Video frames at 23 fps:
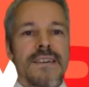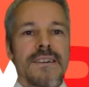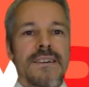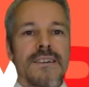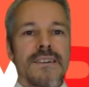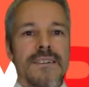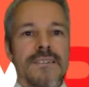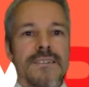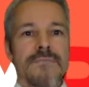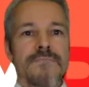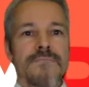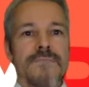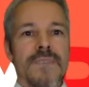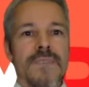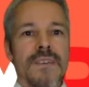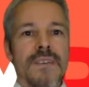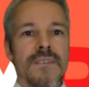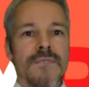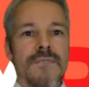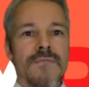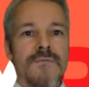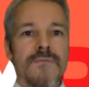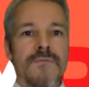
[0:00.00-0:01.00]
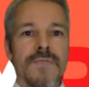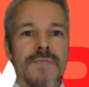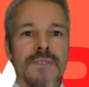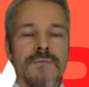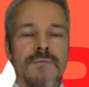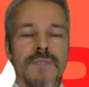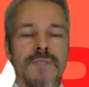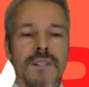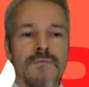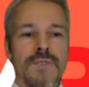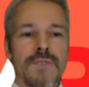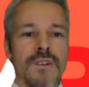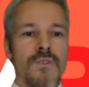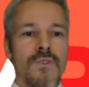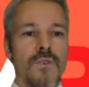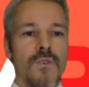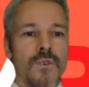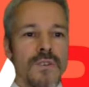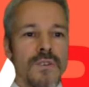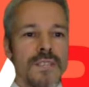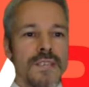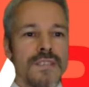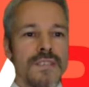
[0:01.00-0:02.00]
Um, we will
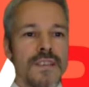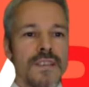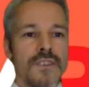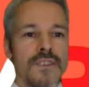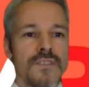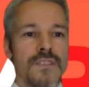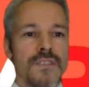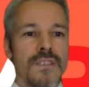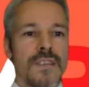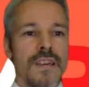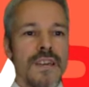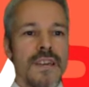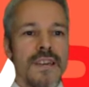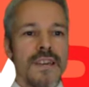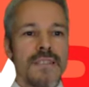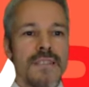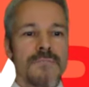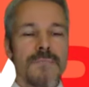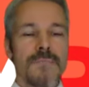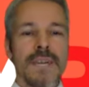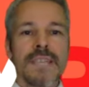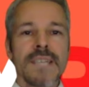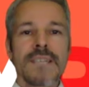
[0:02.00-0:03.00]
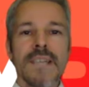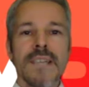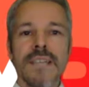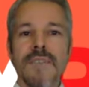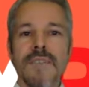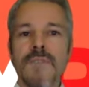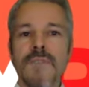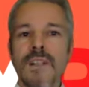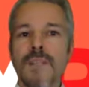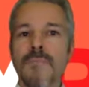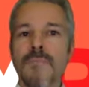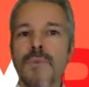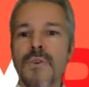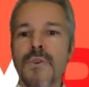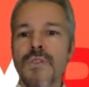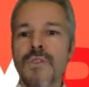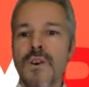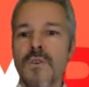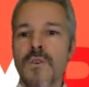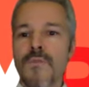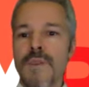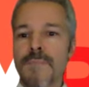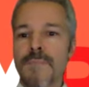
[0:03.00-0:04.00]
record the session and make that available on
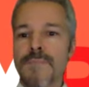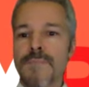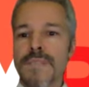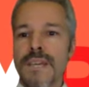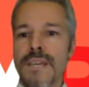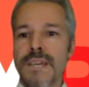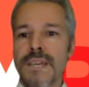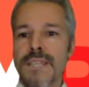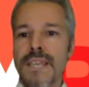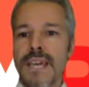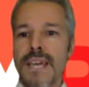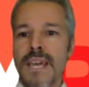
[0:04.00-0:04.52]
our website,